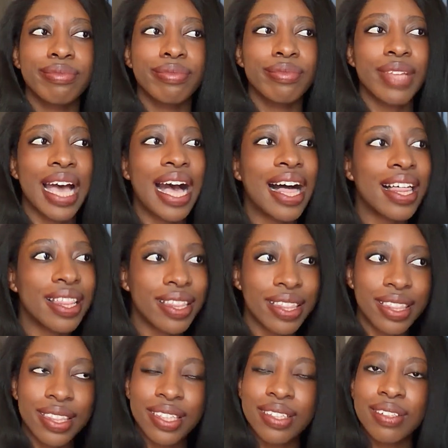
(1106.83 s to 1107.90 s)
health.
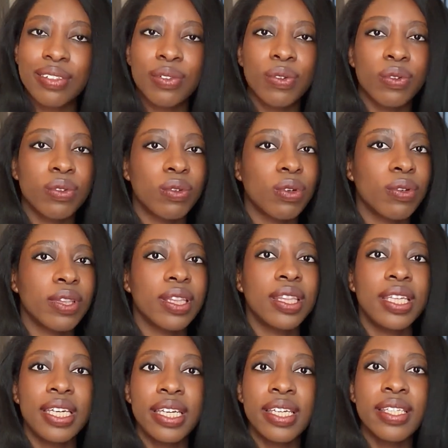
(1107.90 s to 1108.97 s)

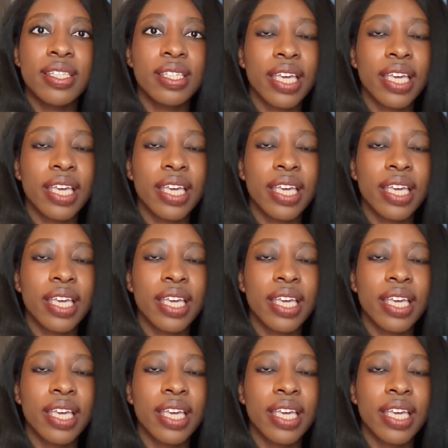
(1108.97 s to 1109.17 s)
These